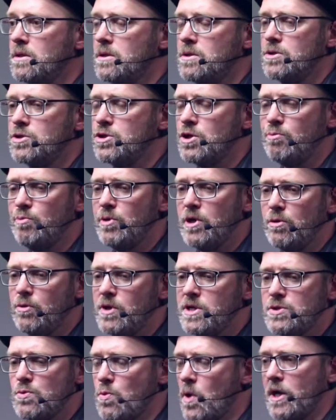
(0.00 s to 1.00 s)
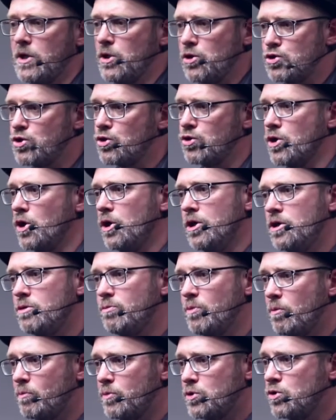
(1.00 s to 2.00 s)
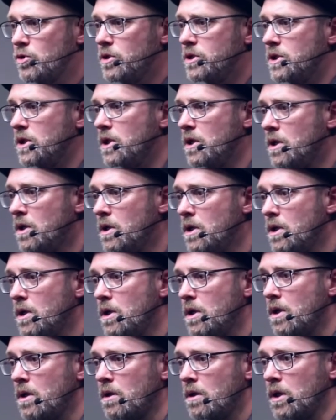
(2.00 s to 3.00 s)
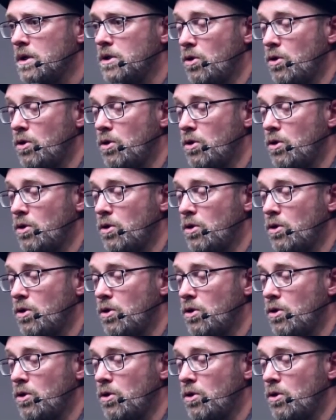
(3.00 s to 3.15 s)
should be a reason why you shouldn't own it in perpetuity, right?